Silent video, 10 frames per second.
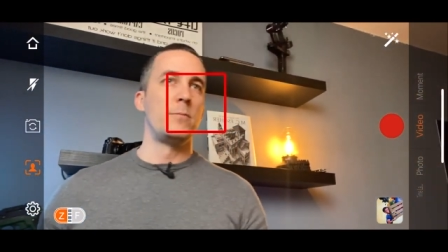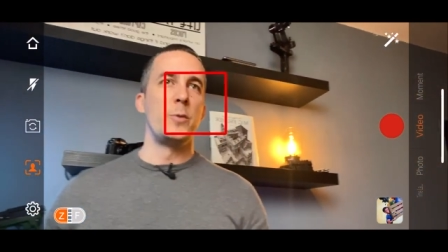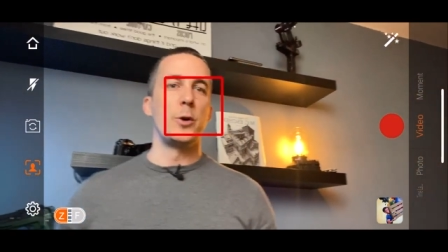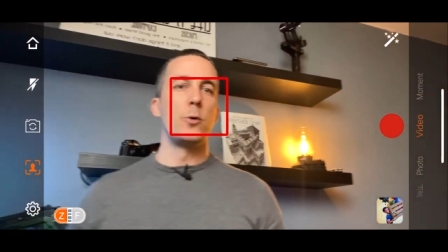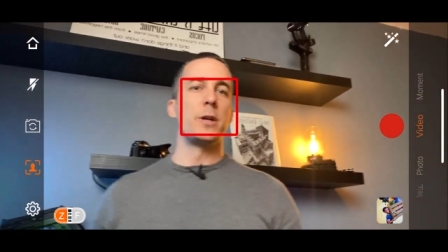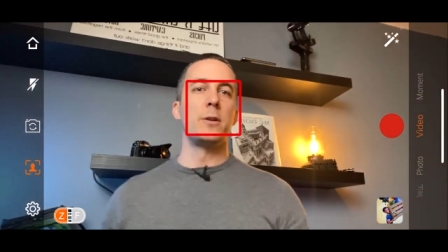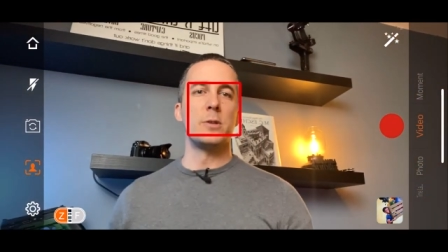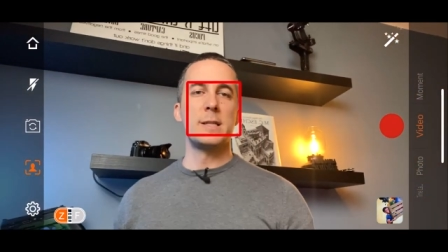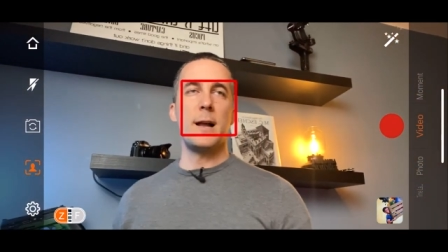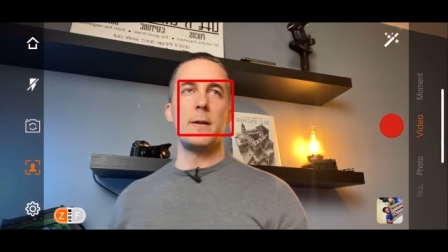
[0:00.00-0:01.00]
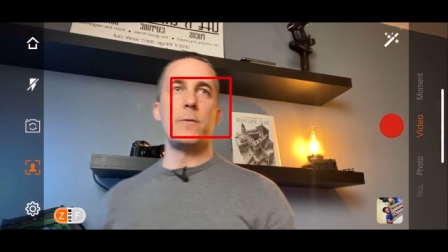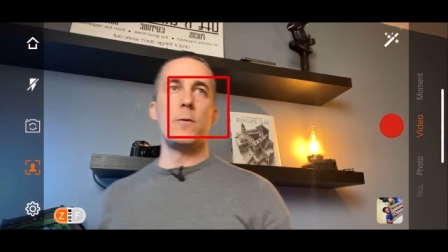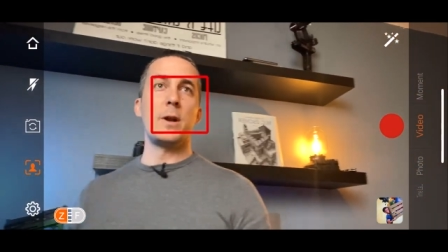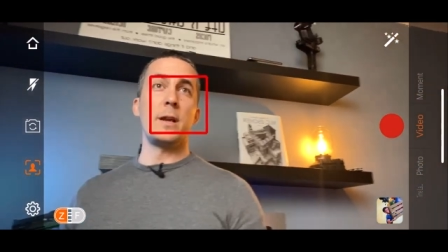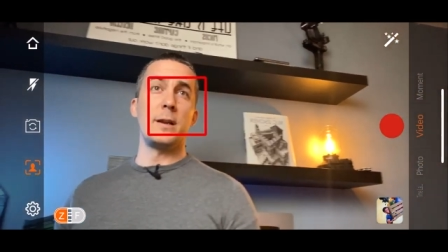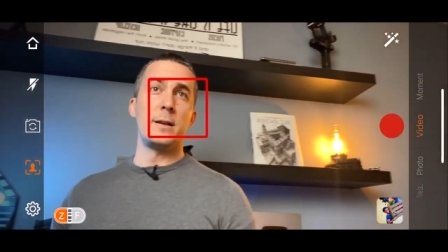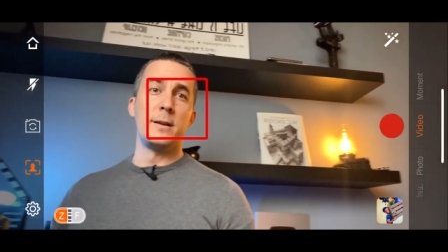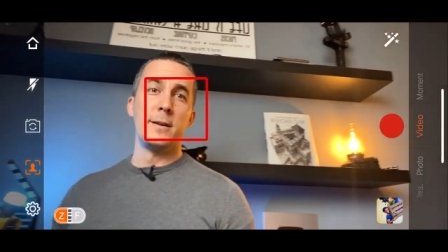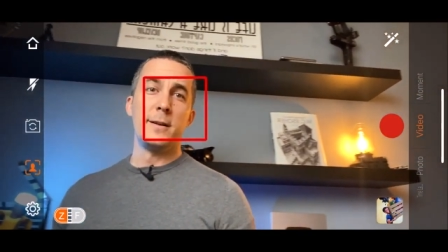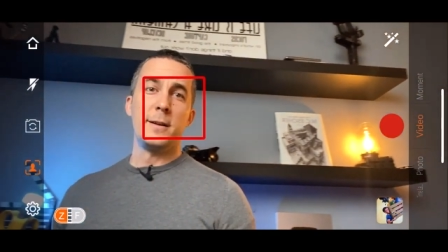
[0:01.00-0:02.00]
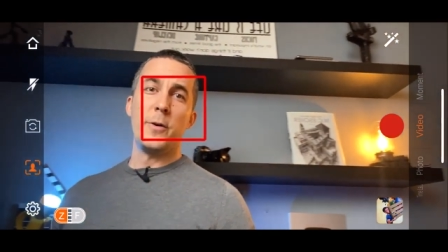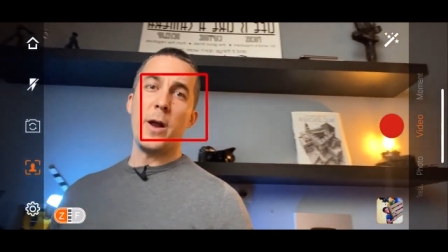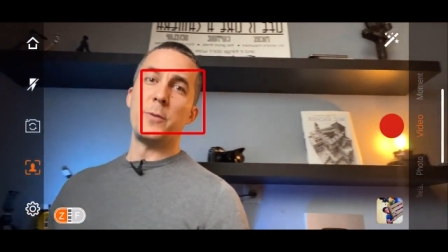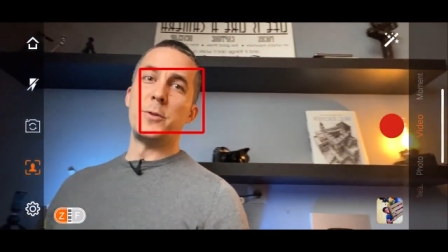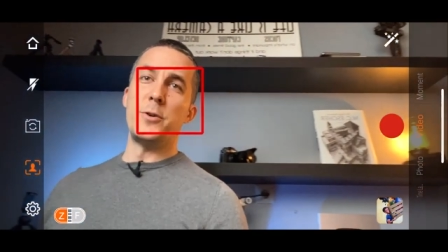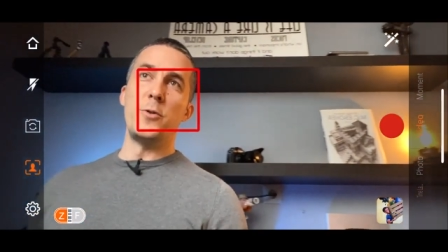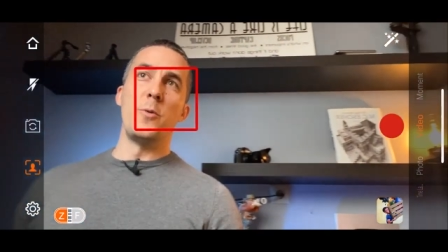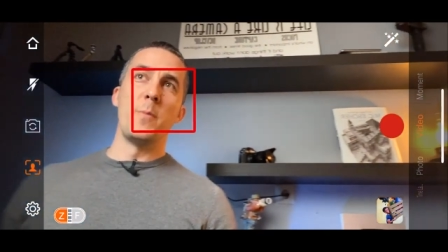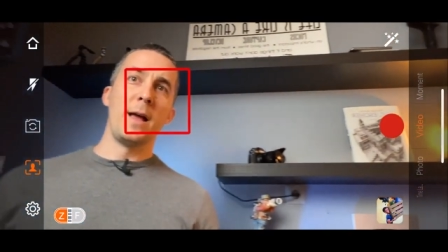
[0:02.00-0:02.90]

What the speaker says: recording yourself walking around the room